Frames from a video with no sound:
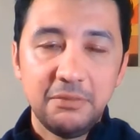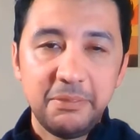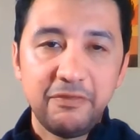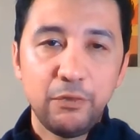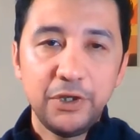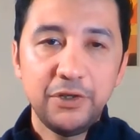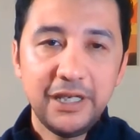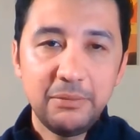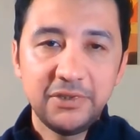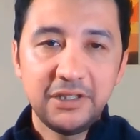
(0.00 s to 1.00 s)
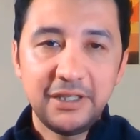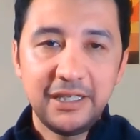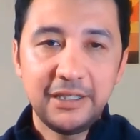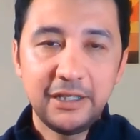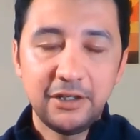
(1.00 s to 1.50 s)
before you're able to
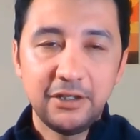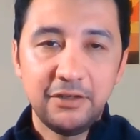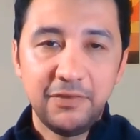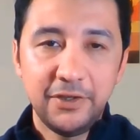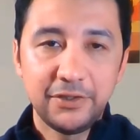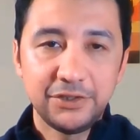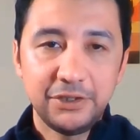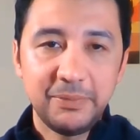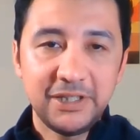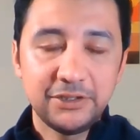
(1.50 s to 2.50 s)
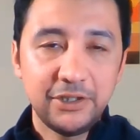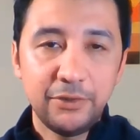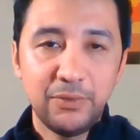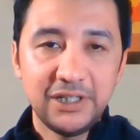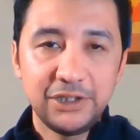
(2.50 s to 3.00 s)
take care of others, because
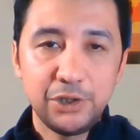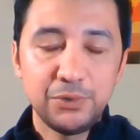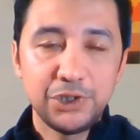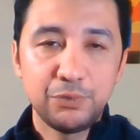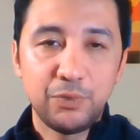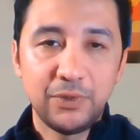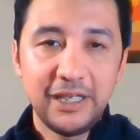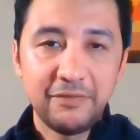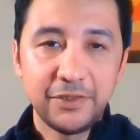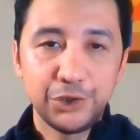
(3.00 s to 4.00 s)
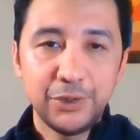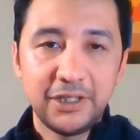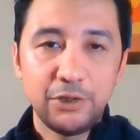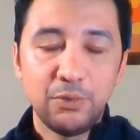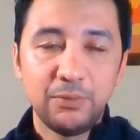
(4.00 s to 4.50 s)
otherwise you just won't have the
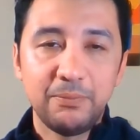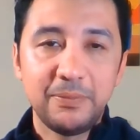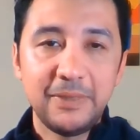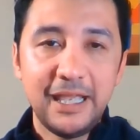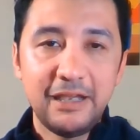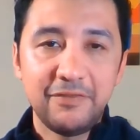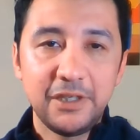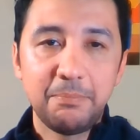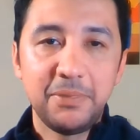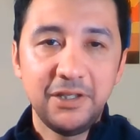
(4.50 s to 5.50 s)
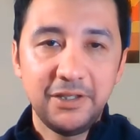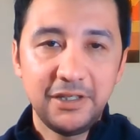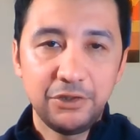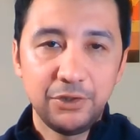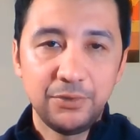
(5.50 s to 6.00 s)
strength, you won't have the
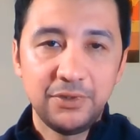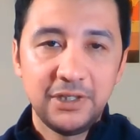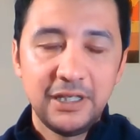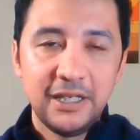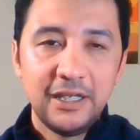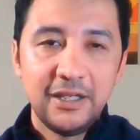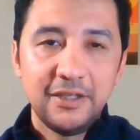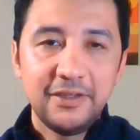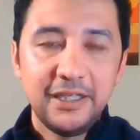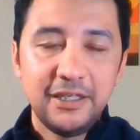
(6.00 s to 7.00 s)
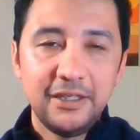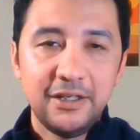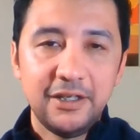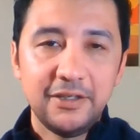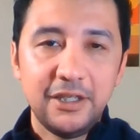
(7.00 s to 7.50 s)
ability to. They
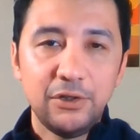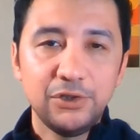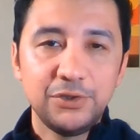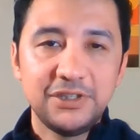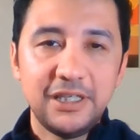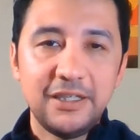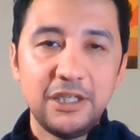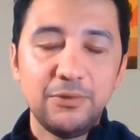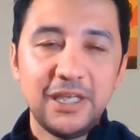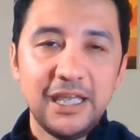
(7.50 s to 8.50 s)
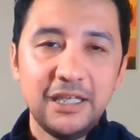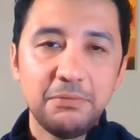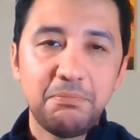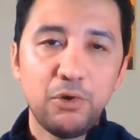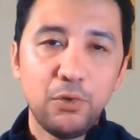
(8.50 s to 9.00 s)
also say that you can't
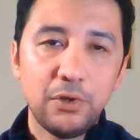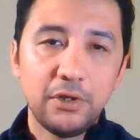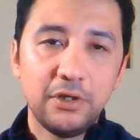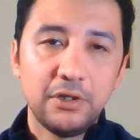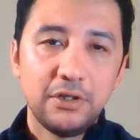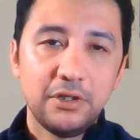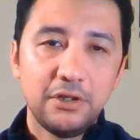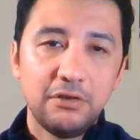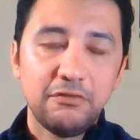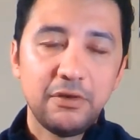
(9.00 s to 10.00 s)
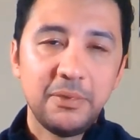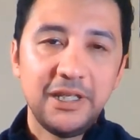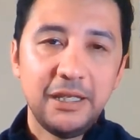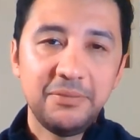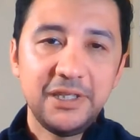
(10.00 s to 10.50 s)
pour from
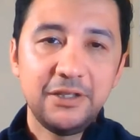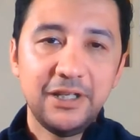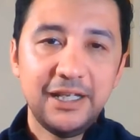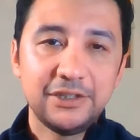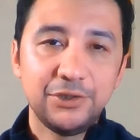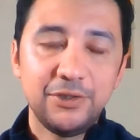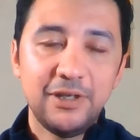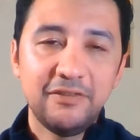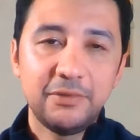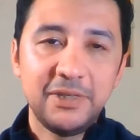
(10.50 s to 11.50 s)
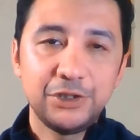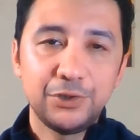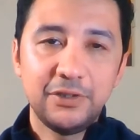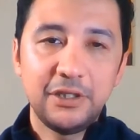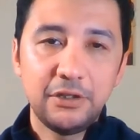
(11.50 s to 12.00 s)
an empty glass, so you have to make
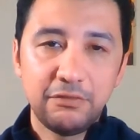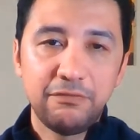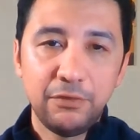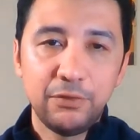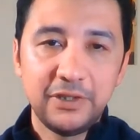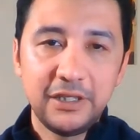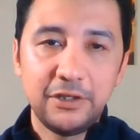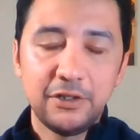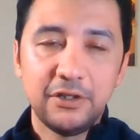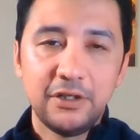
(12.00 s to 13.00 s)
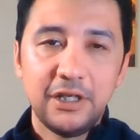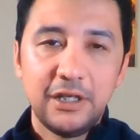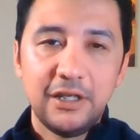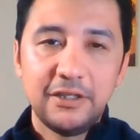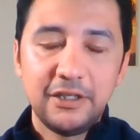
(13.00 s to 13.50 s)
sure that you're full, that you're
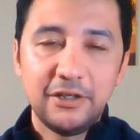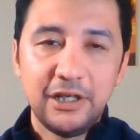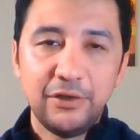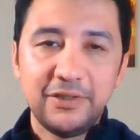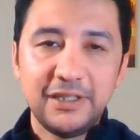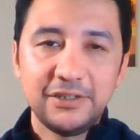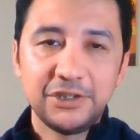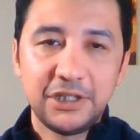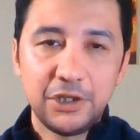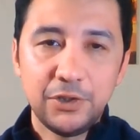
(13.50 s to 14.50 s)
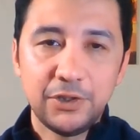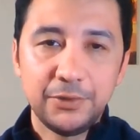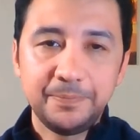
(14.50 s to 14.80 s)
healthy and secure.